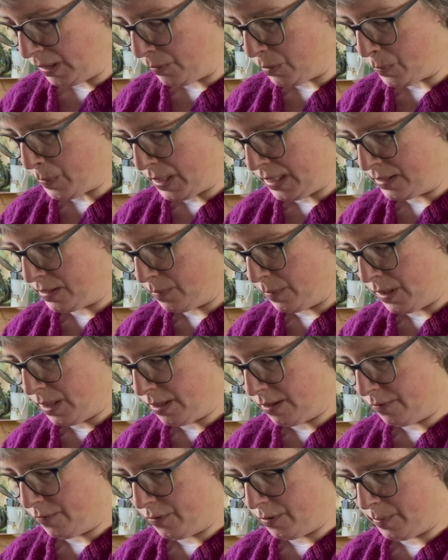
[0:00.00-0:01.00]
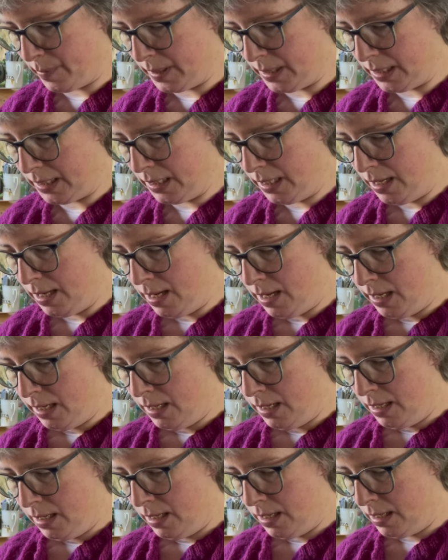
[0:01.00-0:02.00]
was buying some yarn from her
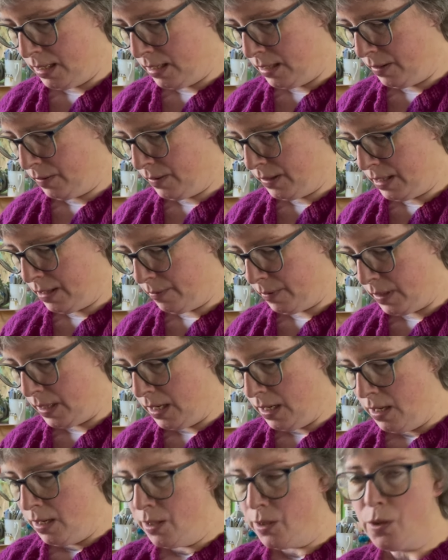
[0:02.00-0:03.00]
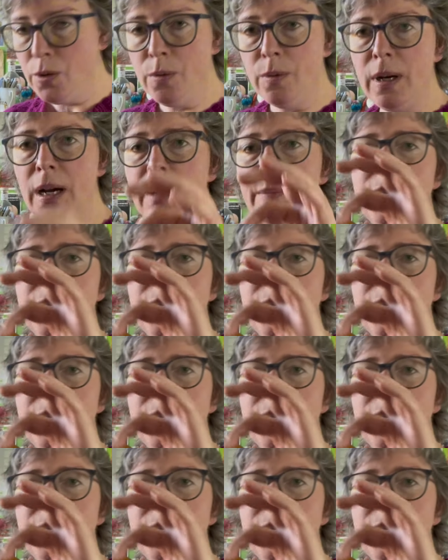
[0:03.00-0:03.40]
and I got that one. So I'm